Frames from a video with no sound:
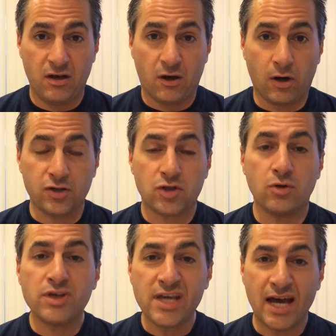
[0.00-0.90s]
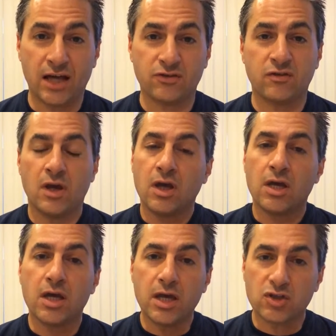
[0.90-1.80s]
All right, so yes,
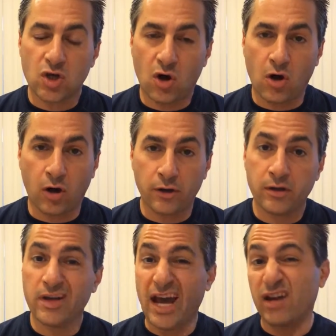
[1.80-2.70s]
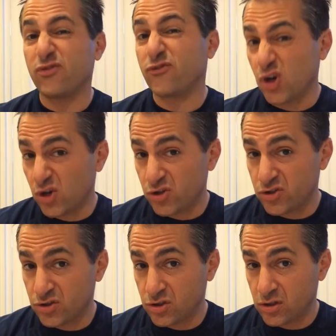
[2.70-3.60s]
it's hard at
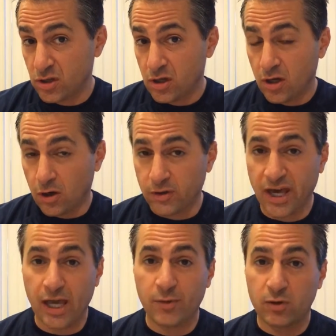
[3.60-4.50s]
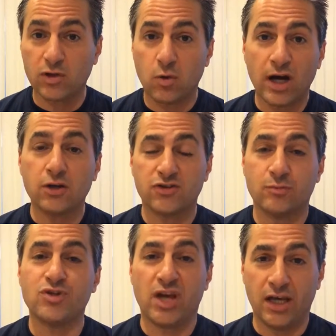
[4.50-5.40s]
first, okay, but it requires
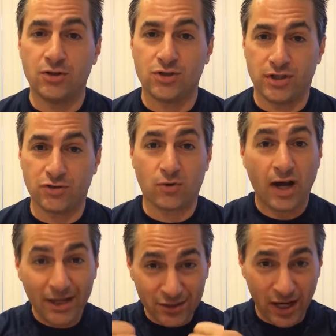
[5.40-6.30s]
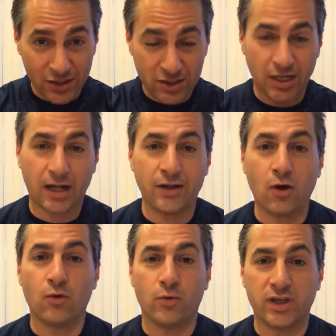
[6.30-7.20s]
some changes, right? Changes that I
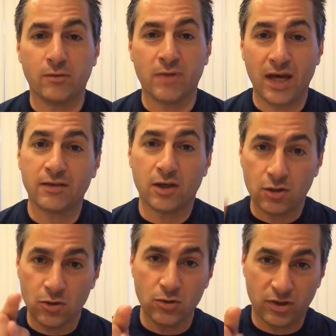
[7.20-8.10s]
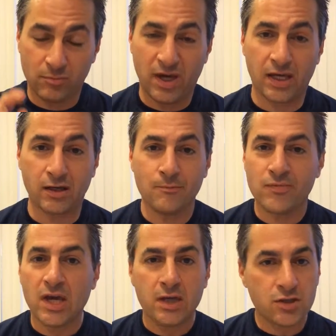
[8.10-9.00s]
know that we can make, that you can make.
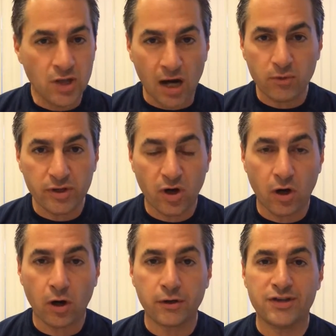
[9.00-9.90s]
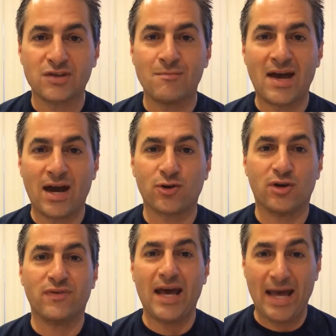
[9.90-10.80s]
It's not really hard. It's a matter
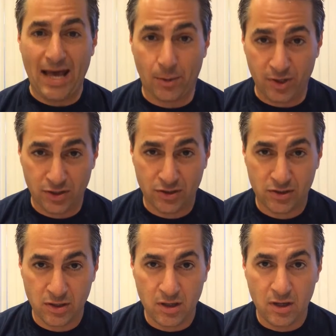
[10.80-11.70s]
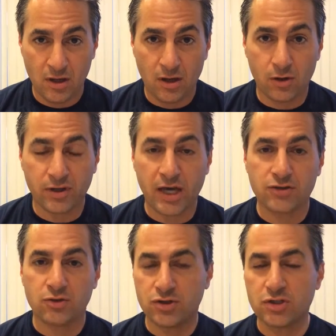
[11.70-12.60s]
of habits. Okay,
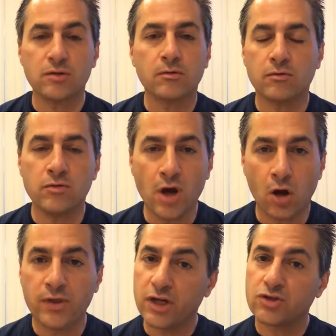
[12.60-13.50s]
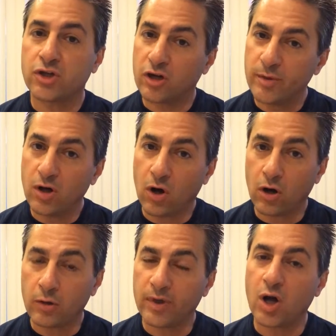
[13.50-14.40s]
so just know that it's going to be
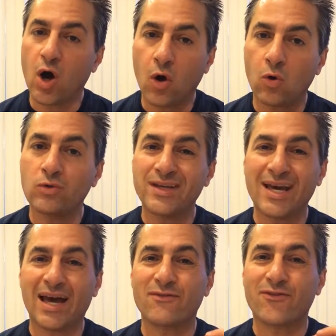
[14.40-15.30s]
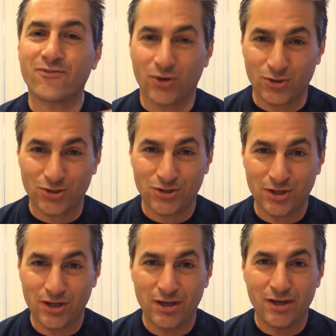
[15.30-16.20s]
hard, but only at first.
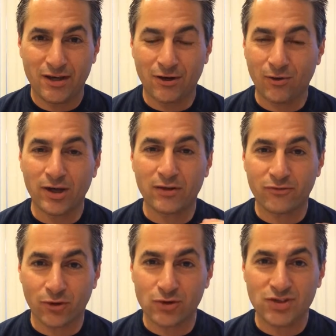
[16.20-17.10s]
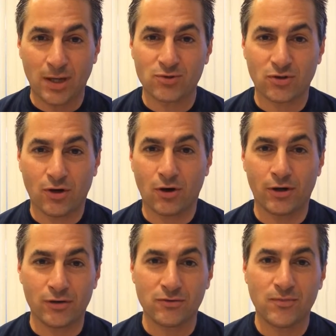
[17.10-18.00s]
All right, the first steps are the
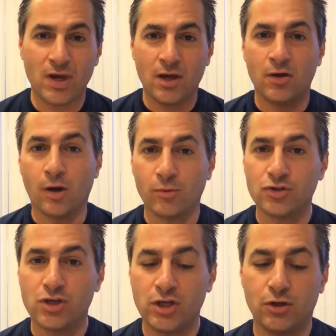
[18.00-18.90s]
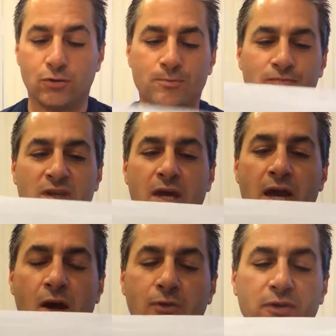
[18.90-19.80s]
hardest. Number 2,
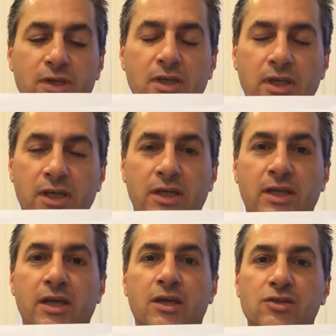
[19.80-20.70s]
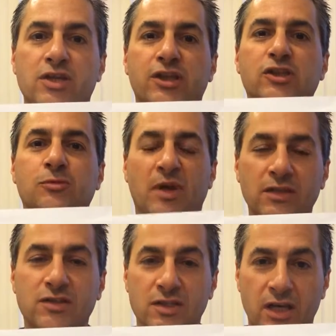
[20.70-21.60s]
healthy eating is
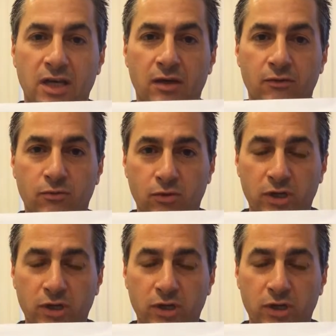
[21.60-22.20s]
expensive.